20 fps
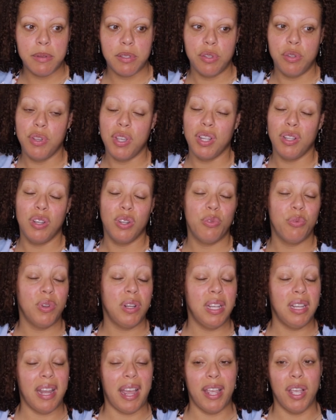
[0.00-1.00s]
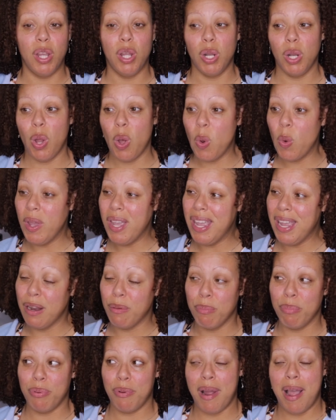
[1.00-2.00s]
So you can look really like glowy
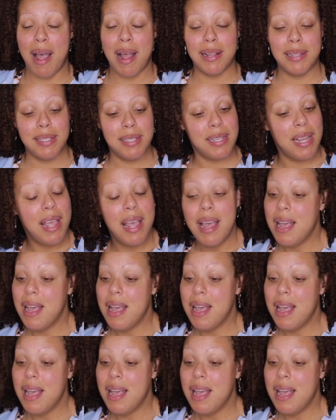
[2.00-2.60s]
and bronzed